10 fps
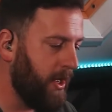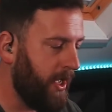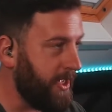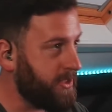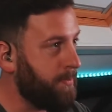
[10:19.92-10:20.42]

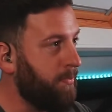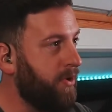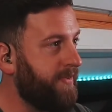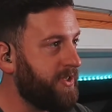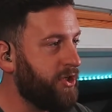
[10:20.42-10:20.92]
it's
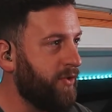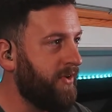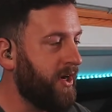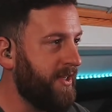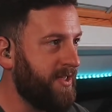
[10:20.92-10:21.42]
moved us over
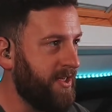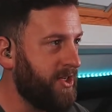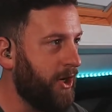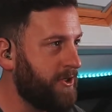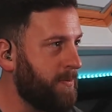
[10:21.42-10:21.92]
into
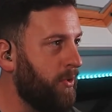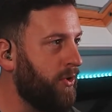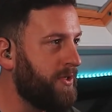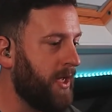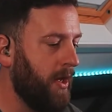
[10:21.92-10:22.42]
touch
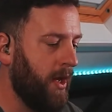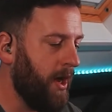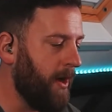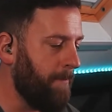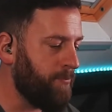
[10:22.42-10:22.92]
mode,
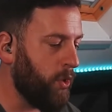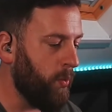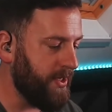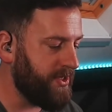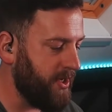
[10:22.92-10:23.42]

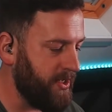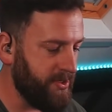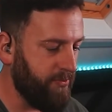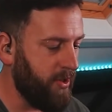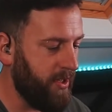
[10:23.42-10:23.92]
which is
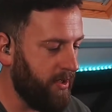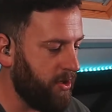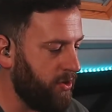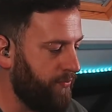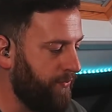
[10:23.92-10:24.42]
a really
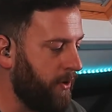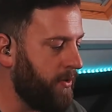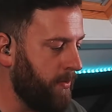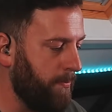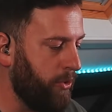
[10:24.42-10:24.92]

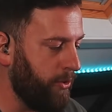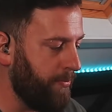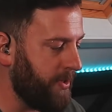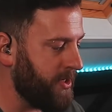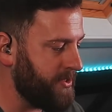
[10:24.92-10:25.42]
fun mode
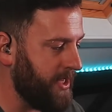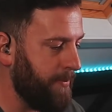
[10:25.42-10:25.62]
because it